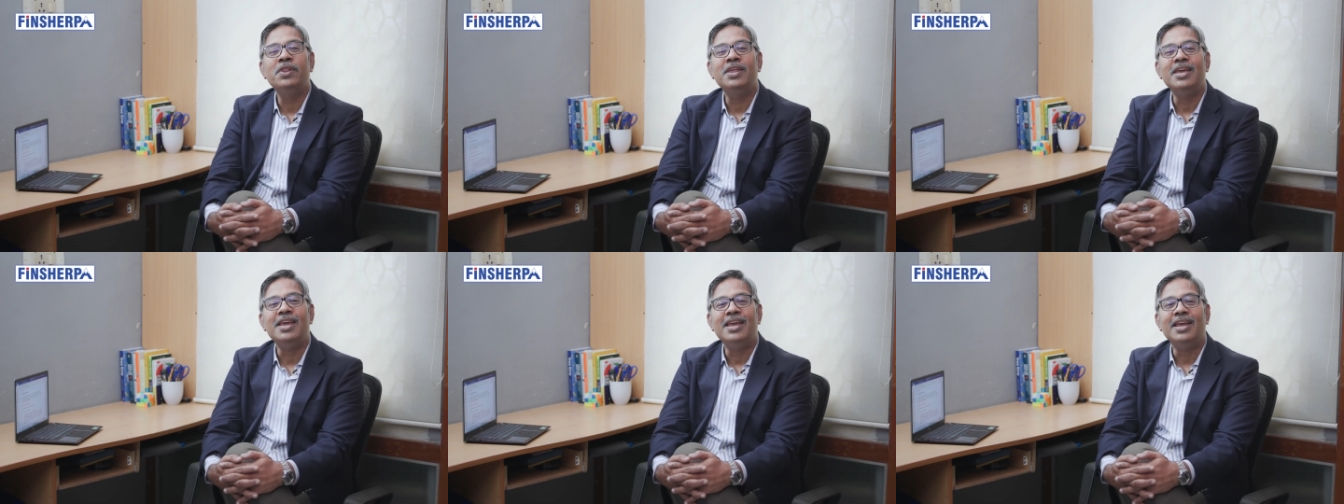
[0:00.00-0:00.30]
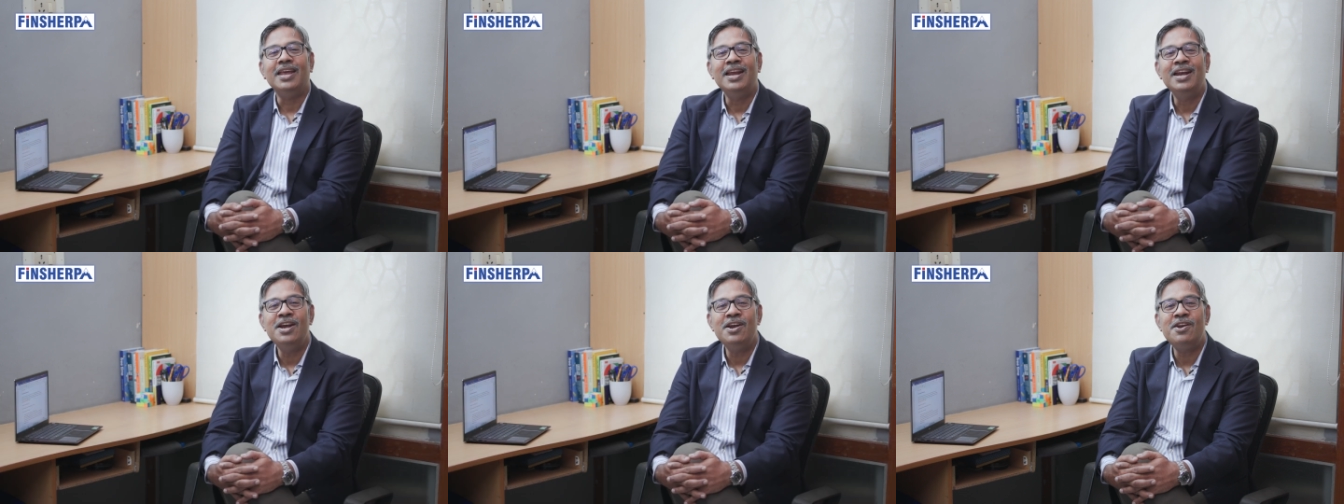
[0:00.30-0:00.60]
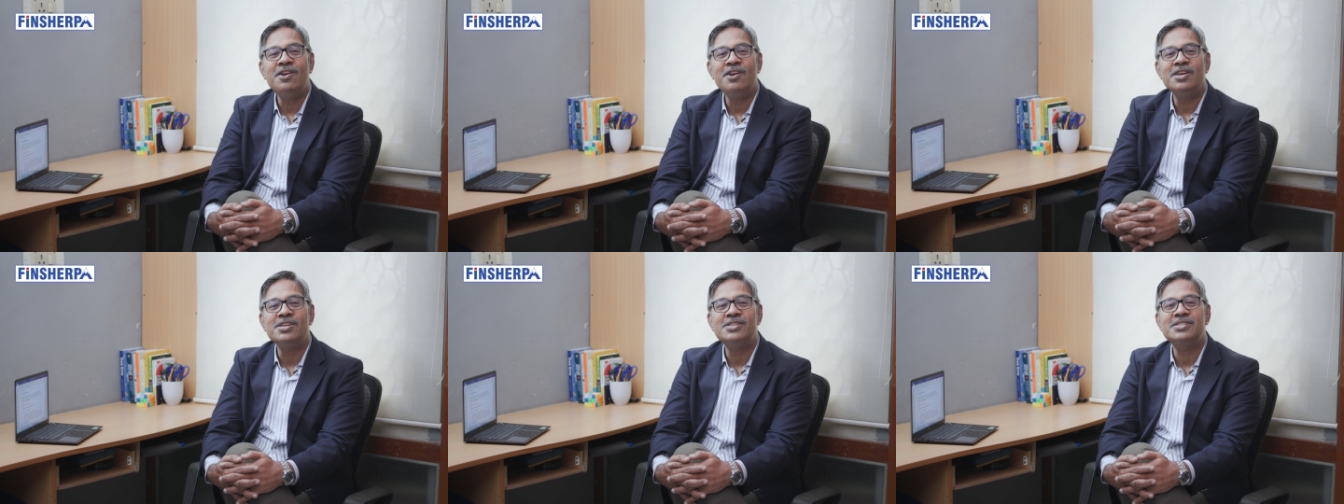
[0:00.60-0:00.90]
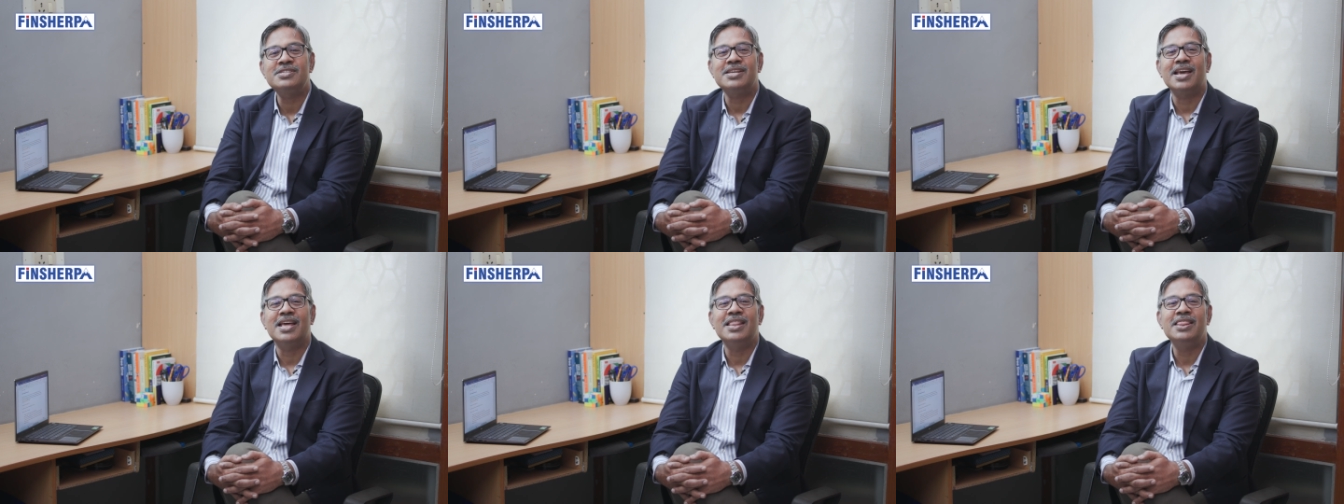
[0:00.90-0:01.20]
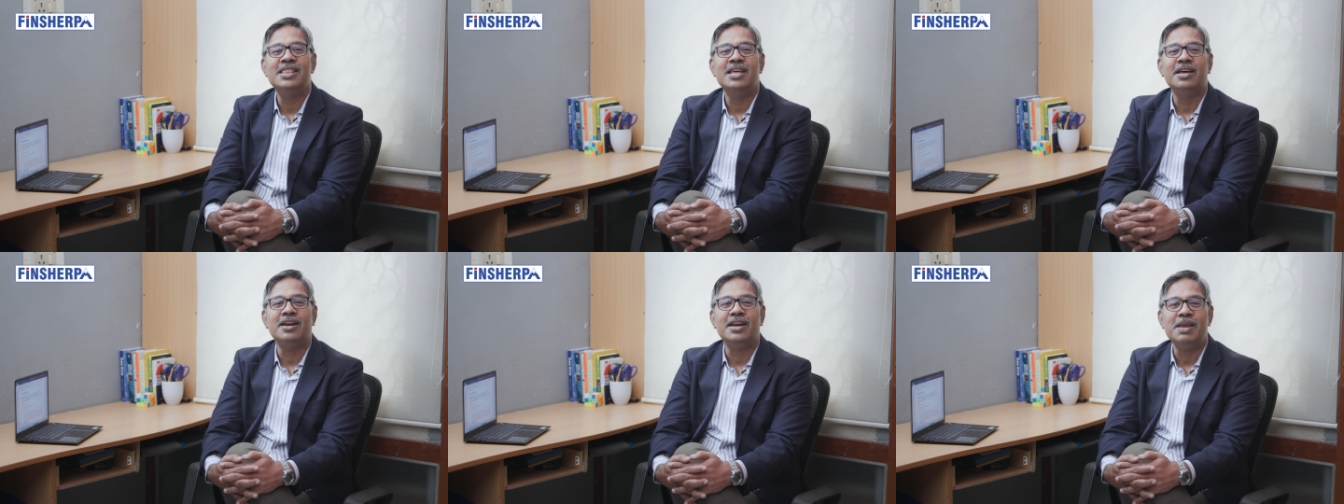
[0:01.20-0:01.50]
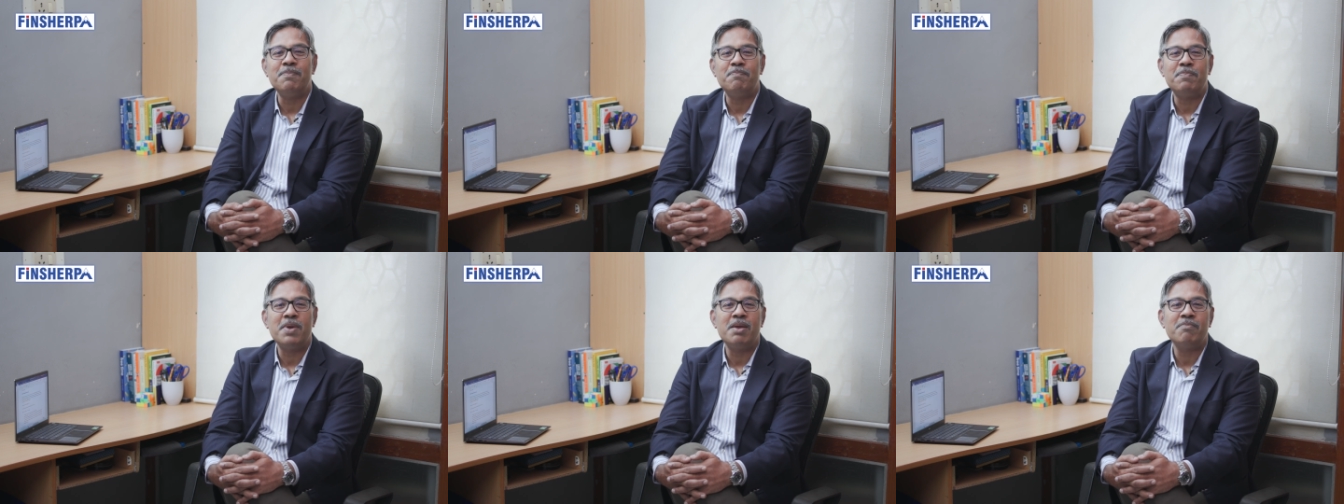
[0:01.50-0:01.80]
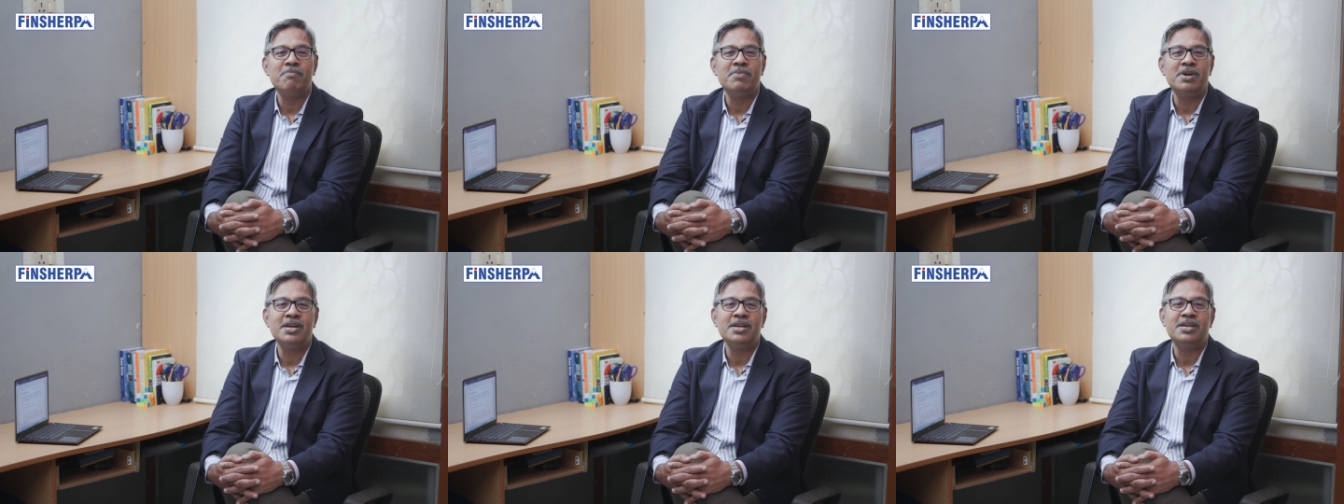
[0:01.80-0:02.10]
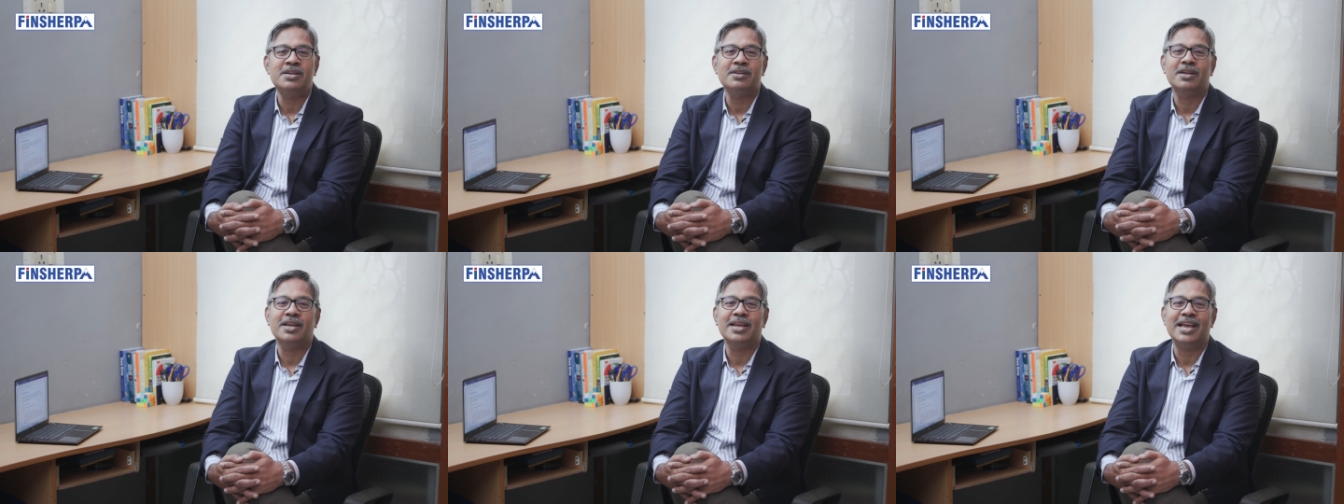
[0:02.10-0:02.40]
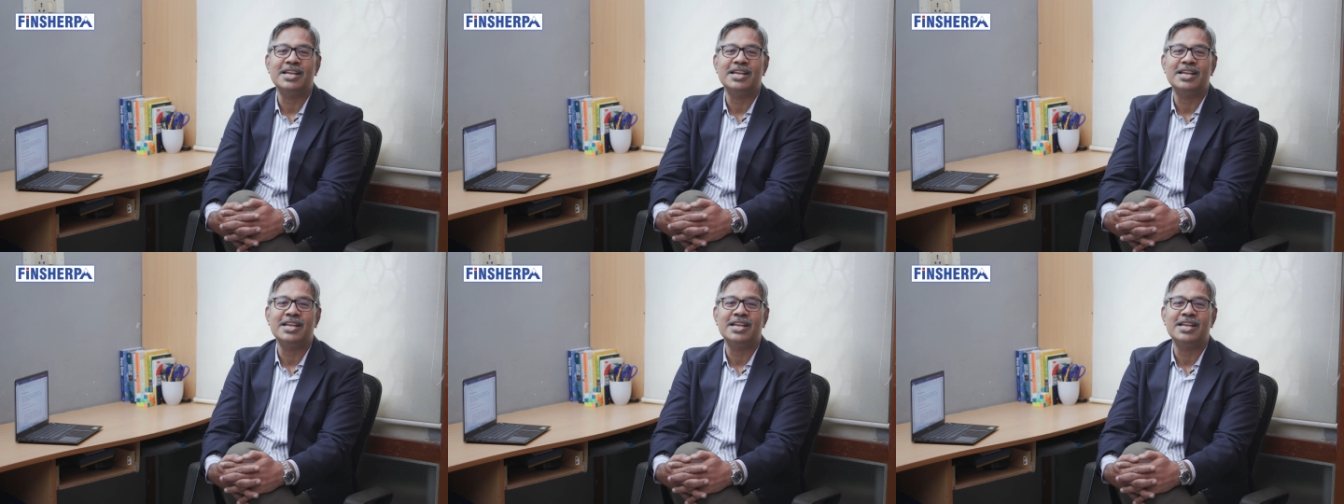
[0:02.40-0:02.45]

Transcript: the interest and the repayment